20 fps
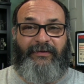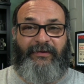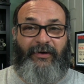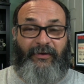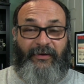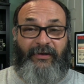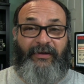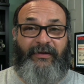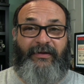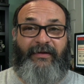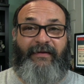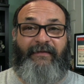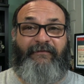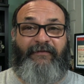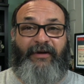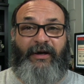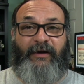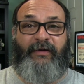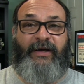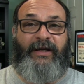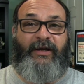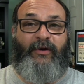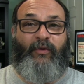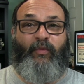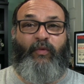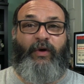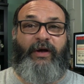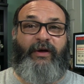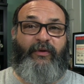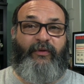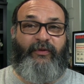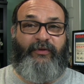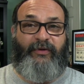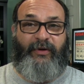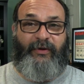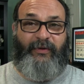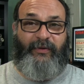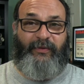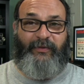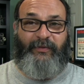all very
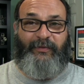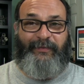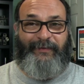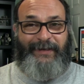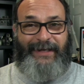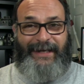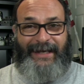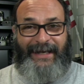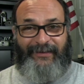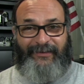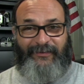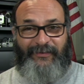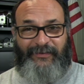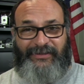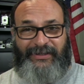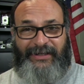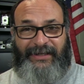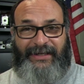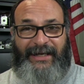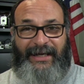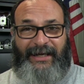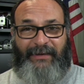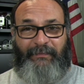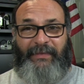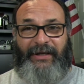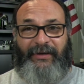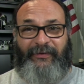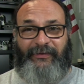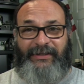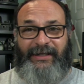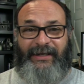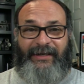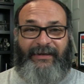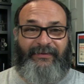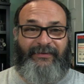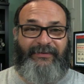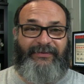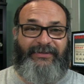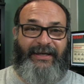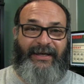well-known reactors that had
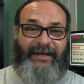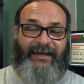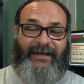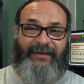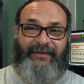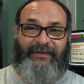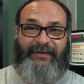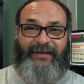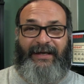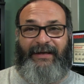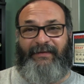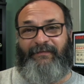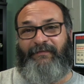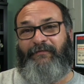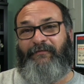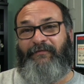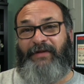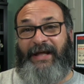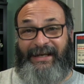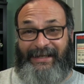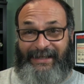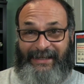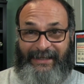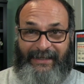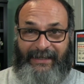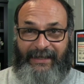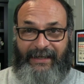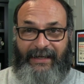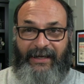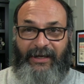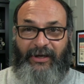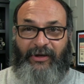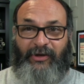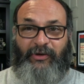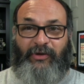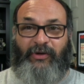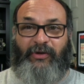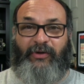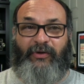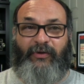meltdowns and have vented
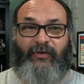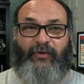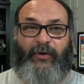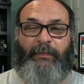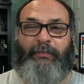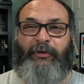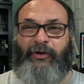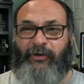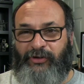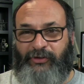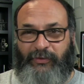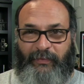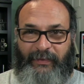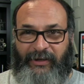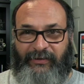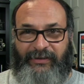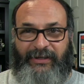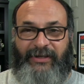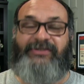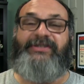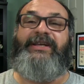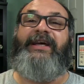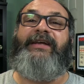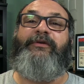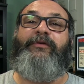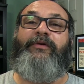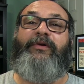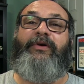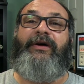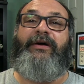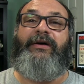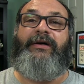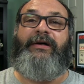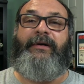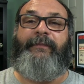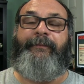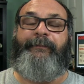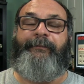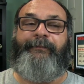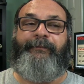nuclear, or partial meltdowns that
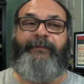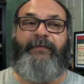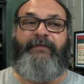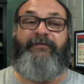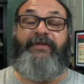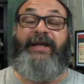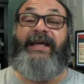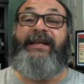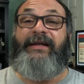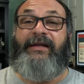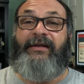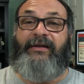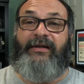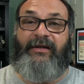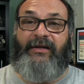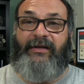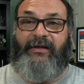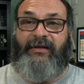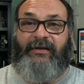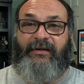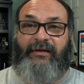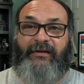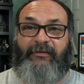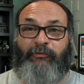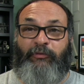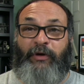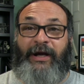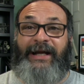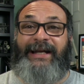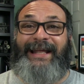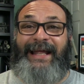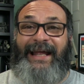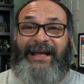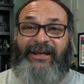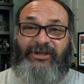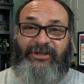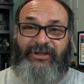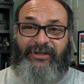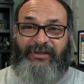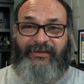vented
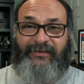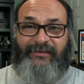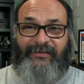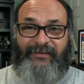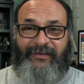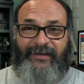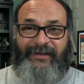radiation